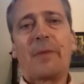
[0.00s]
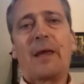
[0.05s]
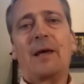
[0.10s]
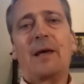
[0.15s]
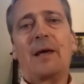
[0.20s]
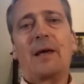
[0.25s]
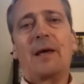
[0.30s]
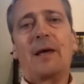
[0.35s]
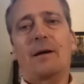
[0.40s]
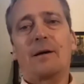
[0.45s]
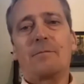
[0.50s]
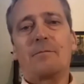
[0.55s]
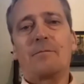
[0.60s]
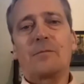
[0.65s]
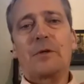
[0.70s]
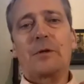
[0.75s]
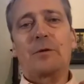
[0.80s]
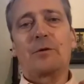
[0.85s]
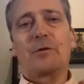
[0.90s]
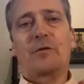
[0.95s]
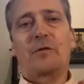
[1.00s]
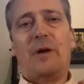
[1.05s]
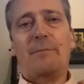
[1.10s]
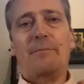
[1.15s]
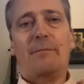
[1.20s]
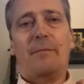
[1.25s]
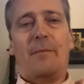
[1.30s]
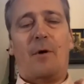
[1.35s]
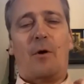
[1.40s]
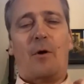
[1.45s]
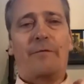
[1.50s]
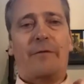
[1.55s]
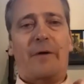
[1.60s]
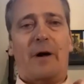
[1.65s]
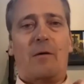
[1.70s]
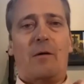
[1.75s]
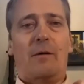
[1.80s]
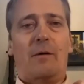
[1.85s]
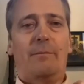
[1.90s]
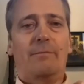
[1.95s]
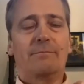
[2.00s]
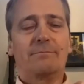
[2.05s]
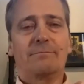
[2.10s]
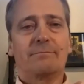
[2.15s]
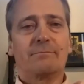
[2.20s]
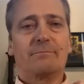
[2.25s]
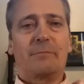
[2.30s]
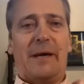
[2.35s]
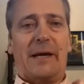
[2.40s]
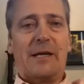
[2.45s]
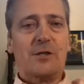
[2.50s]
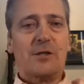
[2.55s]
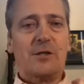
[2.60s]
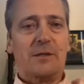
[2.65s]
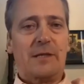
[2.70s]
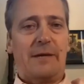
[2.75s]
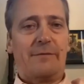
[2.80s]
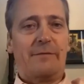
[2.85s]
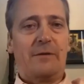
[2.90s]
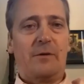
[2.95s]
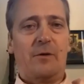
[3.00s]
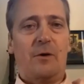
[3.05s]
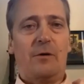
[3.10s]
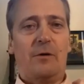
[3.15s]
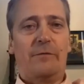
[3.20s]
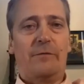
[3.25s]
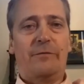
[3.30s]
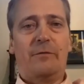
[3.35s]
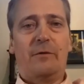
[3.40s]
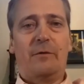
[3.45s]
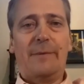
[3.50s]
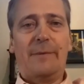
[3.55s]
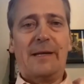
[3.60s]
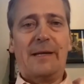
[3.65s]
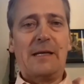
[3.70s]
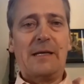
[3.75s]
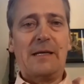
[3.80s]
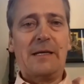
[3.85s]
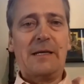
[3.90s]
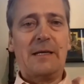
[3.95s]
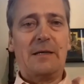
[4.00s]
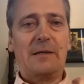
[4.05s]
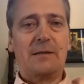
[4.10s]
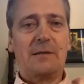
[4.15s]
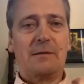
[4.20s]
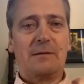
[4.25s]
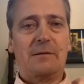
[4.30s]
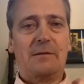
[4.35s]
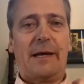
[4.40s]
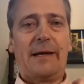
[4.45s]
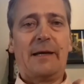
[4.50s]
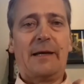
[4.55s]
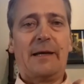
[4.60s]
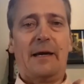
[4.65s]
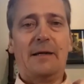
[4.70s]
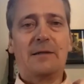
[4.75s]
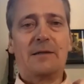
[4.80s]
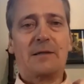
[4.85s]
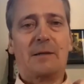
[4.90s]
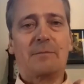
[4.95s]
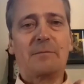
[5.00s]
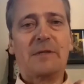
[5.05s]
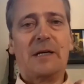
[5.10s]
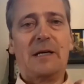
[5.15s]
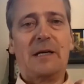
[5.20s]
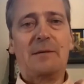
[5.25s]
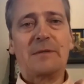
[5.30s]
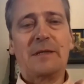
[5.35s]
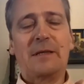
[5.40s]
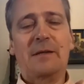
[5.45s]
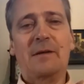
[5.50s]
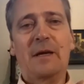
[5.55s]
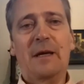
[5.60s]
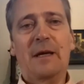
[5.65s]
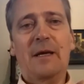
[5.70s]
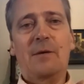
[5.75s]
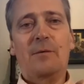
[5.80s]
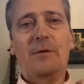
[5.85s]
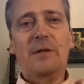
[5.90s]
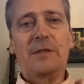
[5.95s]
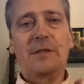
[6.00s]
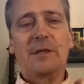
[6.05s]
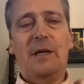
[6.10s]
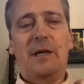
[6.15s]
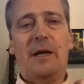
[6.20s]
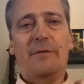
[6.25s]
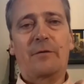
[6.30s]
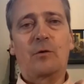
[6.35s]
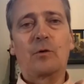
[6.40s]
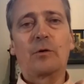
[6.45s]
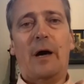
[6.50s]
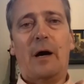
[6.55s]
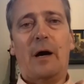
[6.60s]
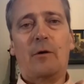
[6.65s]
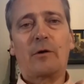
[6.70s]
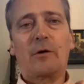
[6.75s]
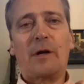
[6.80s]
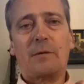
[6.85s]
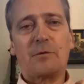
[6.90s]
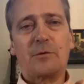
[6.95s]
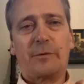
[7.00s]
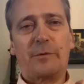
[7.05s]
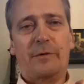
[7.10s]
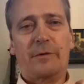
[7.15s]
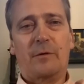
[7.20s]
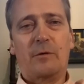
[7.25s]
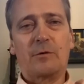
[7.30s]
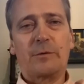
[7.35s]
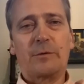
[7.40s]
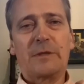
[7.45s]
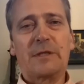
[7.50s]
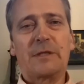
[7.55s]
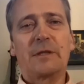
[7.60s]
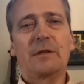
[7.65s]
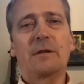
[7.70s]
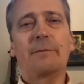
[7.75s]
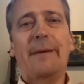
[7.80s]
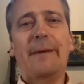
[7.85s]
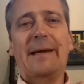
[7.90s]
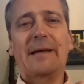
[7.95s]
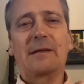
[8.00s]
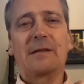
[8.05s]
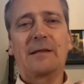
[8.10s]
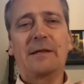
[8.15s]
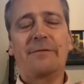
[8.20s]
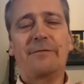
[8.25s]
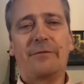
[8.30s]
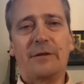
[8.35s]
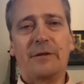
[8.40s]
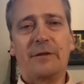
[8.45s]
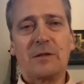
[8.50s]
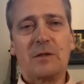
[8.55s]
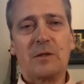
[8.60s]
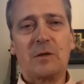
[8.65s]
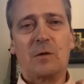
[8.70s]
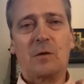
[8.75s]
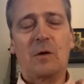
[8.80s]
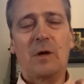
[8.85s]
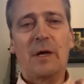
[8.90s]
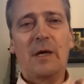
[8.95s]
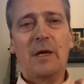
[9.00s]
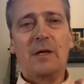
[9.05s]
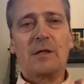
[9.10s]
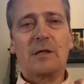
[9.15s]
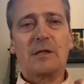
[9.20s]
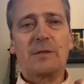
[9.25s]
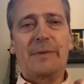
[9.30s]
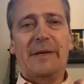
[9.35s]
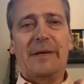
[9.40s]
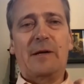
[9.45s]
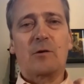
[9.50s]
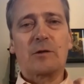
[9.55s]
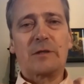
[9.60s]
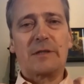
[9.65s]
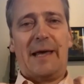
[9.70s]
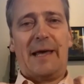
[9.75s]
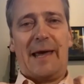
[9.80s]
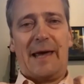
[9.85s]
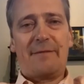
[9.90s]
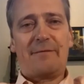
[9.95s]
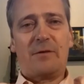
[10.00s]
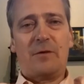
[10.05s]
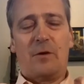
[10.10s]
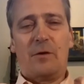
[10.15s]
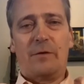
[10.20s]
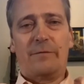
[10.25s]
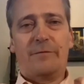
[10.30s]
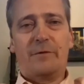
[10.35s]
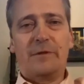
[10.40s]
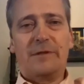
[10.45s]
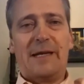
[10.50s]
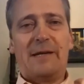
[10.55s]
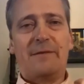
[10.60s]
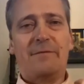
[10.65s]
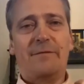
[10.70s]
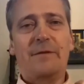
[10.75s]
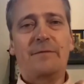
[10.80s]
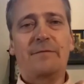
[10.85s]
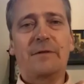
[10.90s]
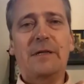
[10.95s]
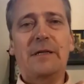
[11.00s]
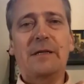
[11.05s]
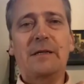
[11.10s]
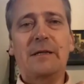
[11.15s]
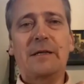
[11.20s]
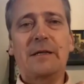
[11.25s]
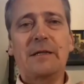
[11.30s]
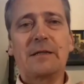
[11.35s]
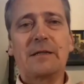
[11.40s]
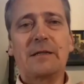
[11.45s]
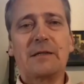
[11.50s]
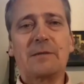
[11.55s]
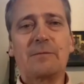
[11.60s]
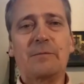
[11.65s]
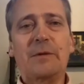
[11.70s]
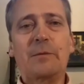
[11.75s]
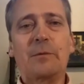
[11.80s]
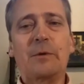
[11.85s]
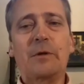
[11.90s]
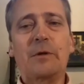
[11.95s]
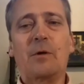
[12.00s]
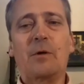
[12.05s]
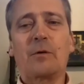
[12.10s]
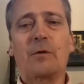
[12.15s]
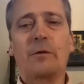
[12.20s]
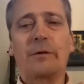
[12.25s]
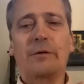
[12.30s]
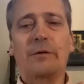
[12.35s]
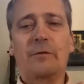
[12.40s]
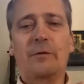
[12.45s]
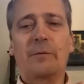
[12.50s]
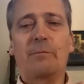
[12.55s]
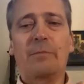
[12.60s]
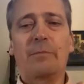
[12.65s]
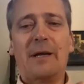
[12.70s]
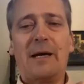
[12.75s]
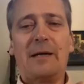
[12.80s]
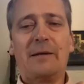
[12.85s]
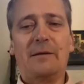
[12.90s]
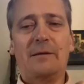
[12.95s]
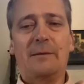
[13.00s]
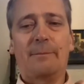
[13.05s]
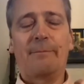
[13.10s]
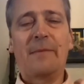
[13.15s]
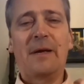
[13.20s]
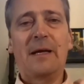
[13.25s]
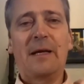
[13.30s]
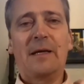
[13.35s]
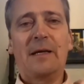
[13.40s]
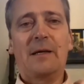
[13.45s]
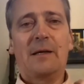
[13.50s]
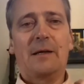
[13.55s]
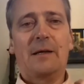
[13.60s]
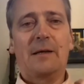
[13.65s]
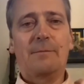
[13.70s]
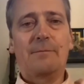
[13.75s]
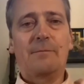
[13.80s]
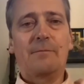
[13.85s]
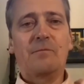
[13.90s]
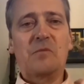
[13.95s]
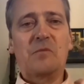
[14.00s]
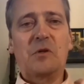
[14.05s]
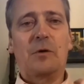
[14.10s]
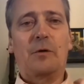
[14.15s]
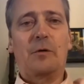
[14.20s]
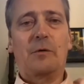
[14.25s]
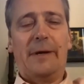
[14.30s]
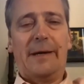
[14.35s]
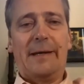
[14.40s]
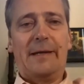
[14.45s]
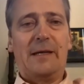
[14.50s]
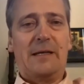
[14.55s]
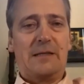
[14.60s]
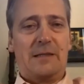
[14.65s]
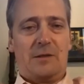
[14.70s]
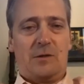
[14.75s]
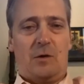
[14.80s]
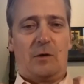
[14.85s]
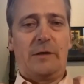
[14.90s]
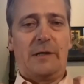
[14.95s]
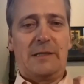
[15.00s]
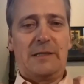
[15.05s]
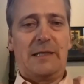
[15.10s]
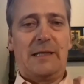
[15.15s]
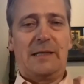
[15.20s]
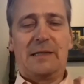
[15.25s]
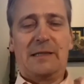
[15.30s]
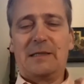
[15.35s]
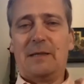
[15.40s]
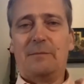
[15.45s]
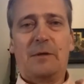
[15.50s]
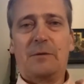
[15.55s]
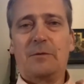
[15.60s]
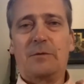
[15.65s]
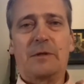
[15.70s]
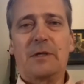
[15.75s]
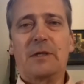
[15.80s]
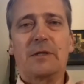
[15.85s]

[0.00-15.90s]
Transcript: you know, some of our patients haven't heard for many years, decades sometimes, and we still have good outcomes with those. We still make a difference. So just because they haven't heard for 10, 15 years doesn't mean we're not going to implant them. And as Holly said, sometimes we just